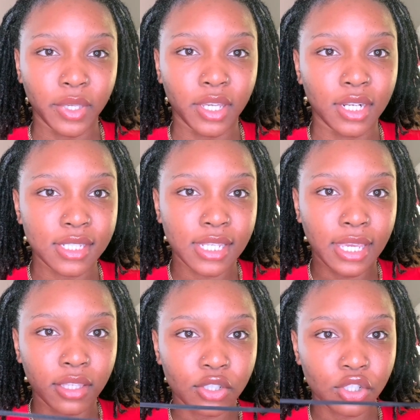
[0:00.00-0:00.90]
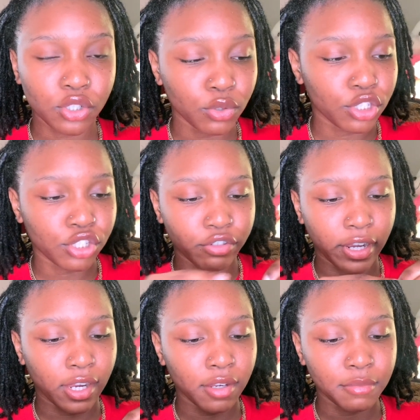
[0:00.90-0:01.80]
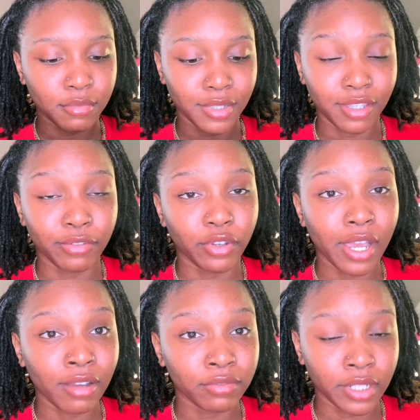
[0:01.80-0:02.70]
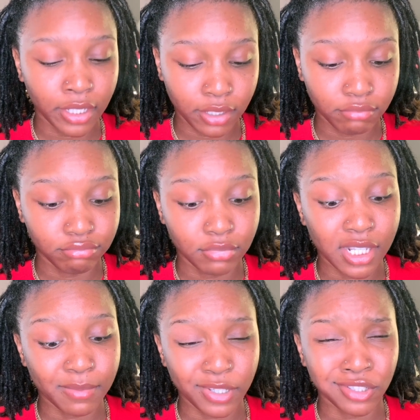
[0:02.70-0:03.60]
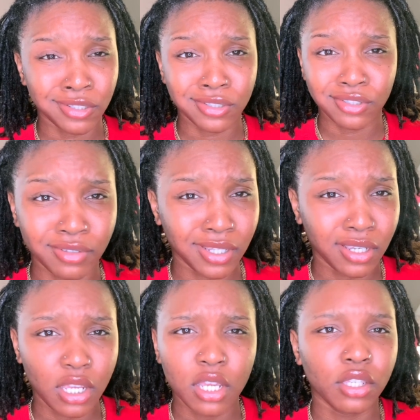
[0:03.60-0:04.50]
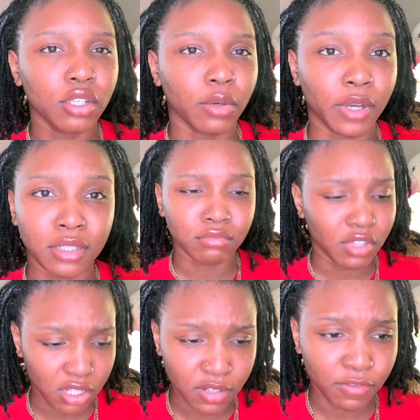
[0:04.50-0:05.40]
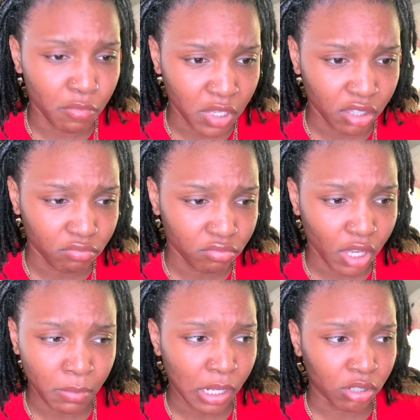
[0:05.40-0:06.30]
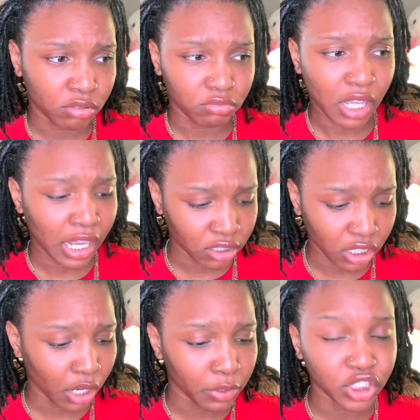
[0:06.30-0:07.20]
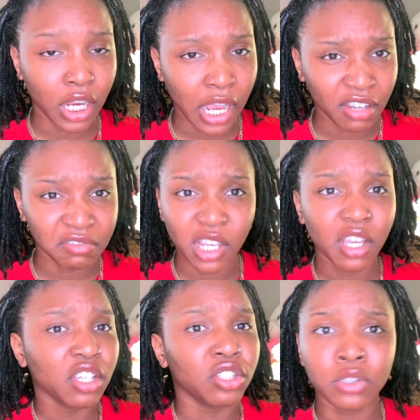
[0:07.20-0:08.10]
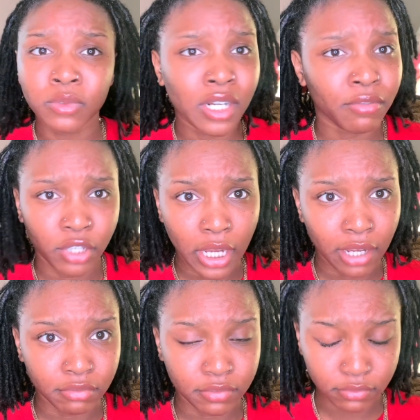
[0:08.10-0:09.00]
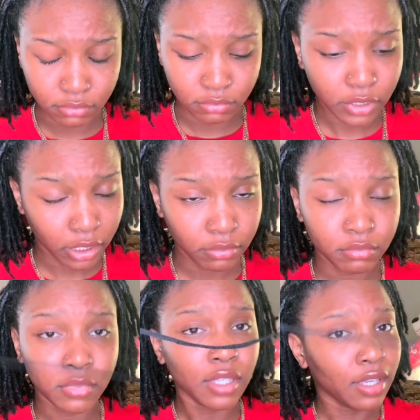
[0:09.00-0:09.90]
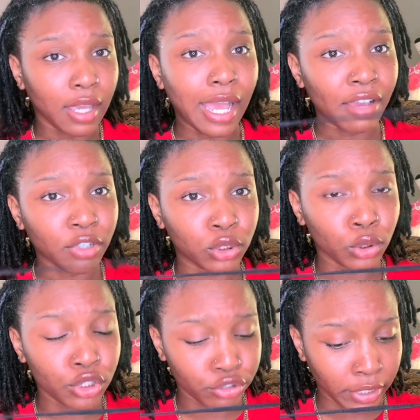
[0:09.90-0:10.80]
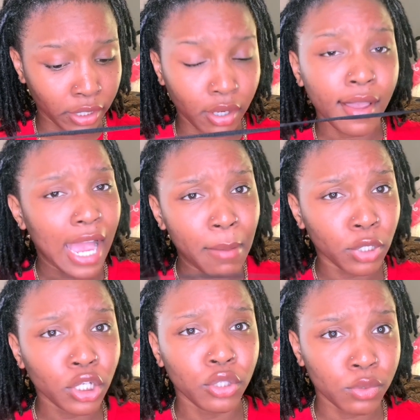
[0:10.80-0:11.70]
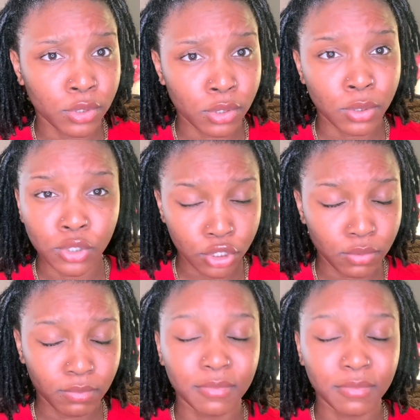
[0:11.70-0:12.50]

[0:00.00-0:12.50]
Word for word: gonna take shoestring if you have like a special you know what this is for me i'm not gonna ask y'all what y'all have use whatever you have okay i have a shoestring i'm gonna use the sush